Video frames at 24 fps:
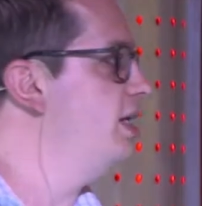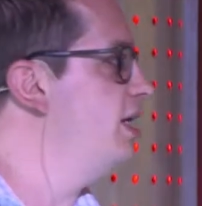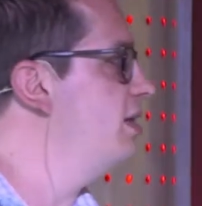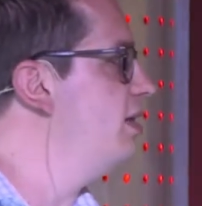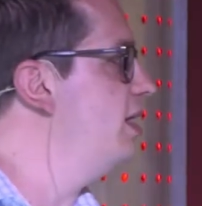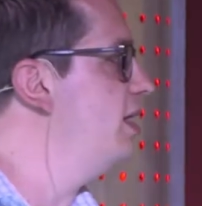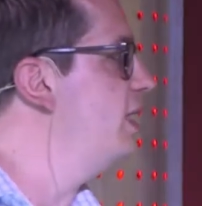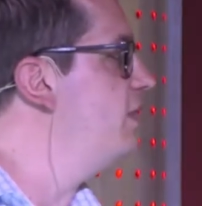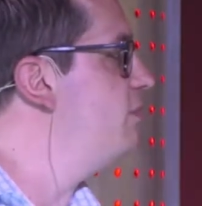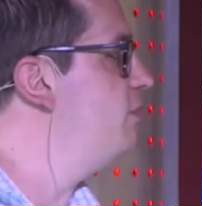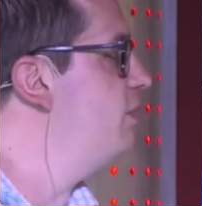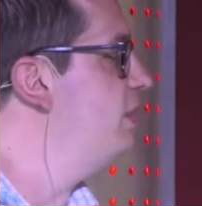I
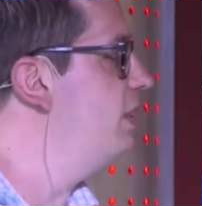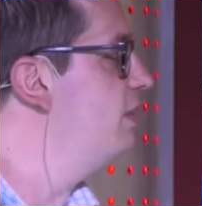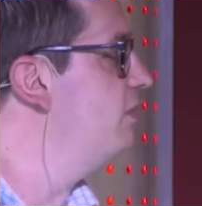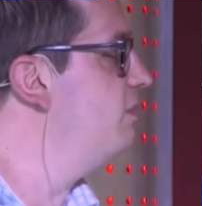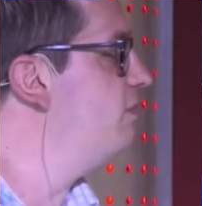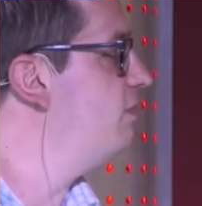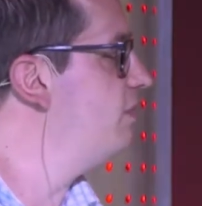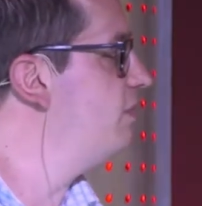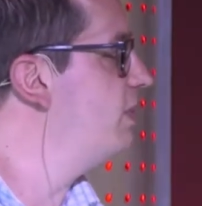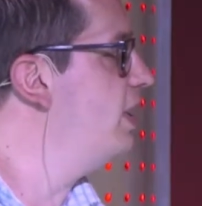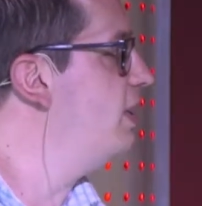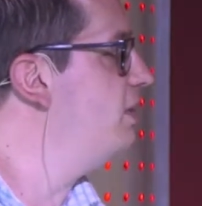think if we'd have
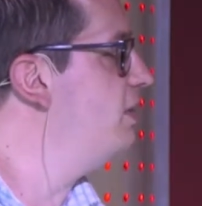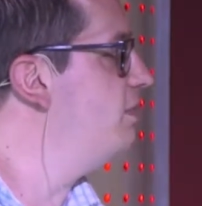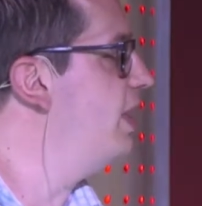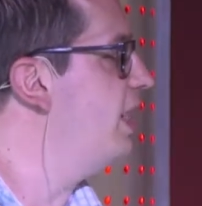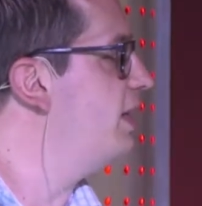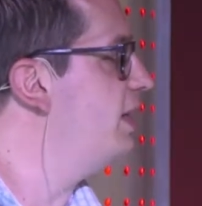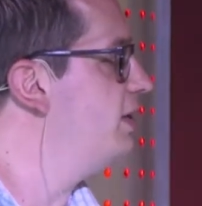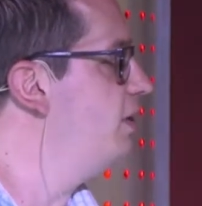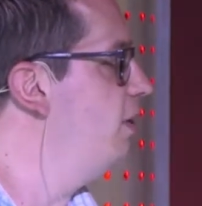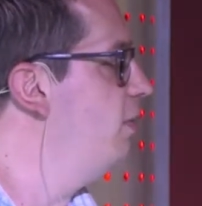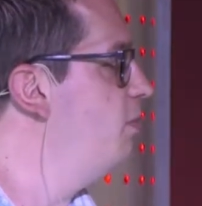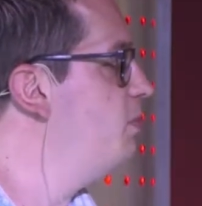kind of
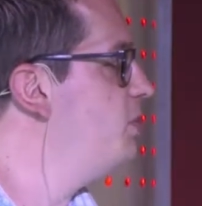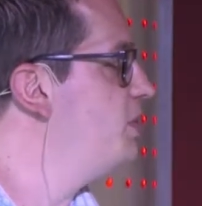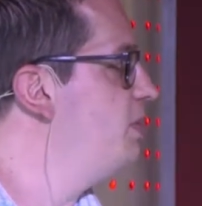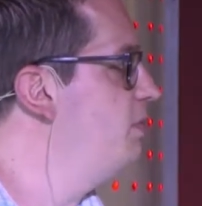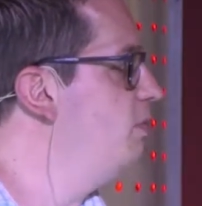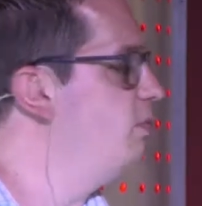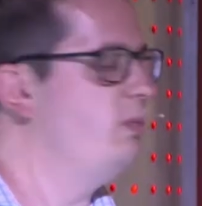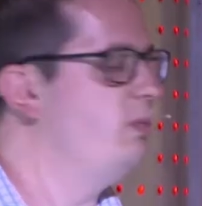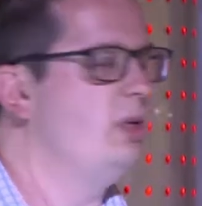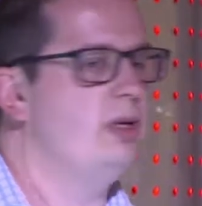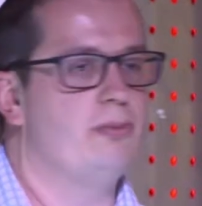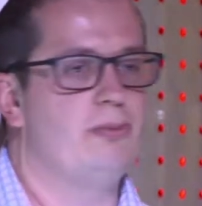had the option,
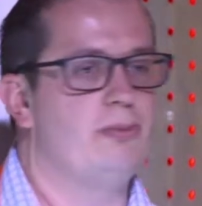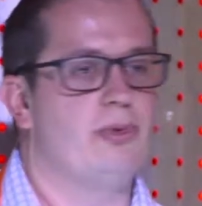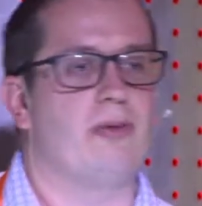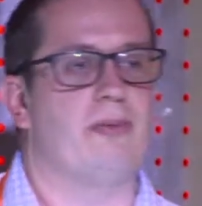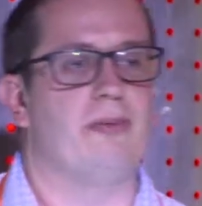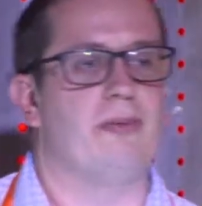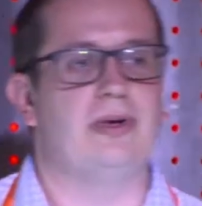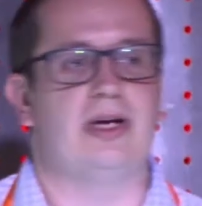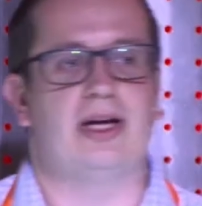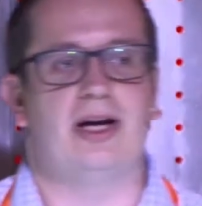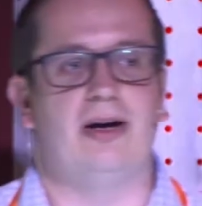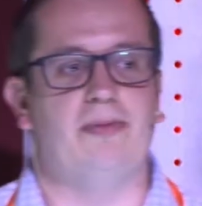we'd have
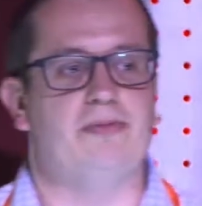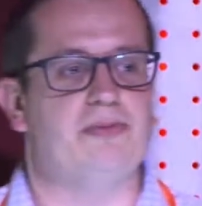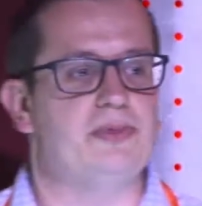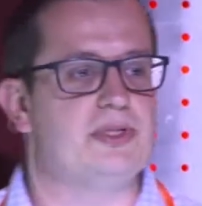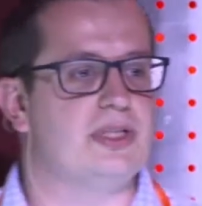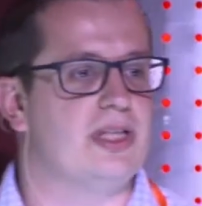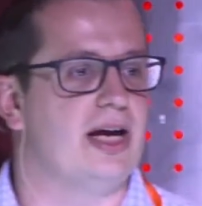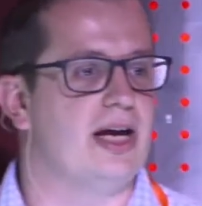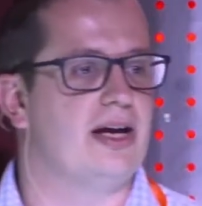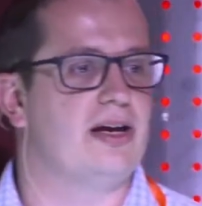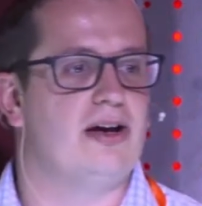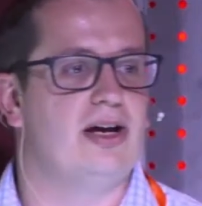probably come to
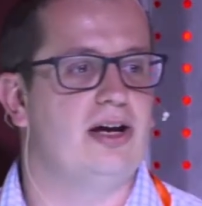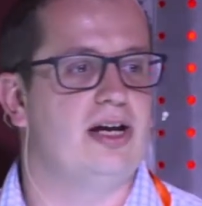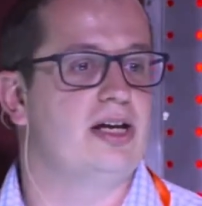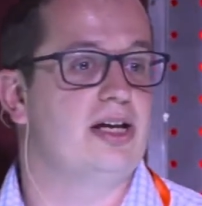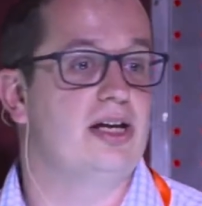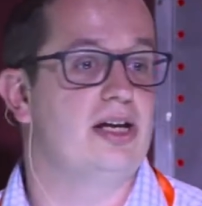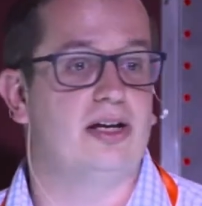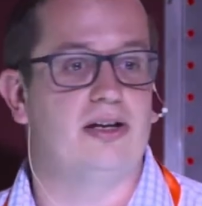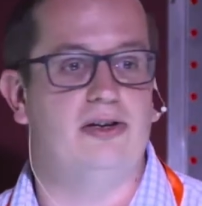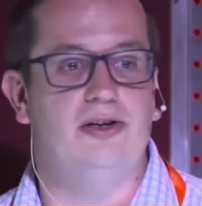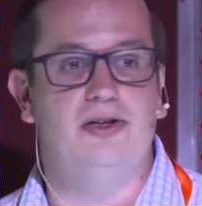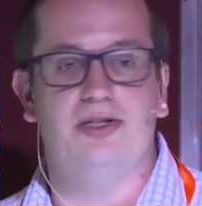that kind of
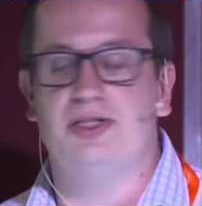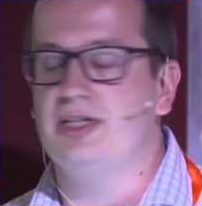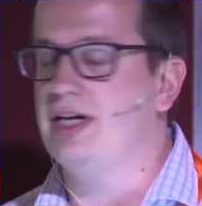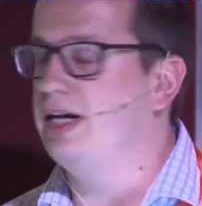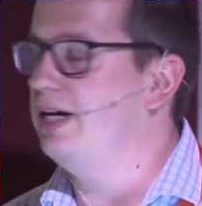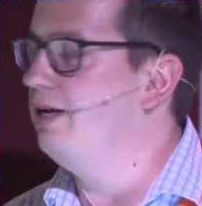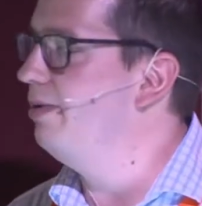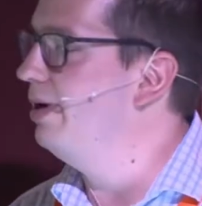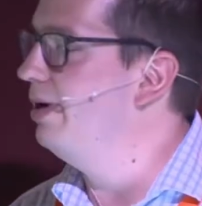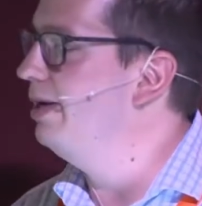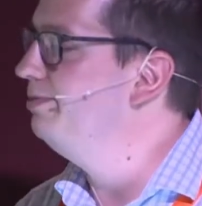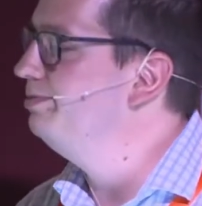conclusion
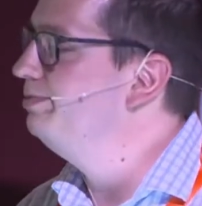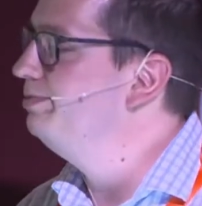anyway.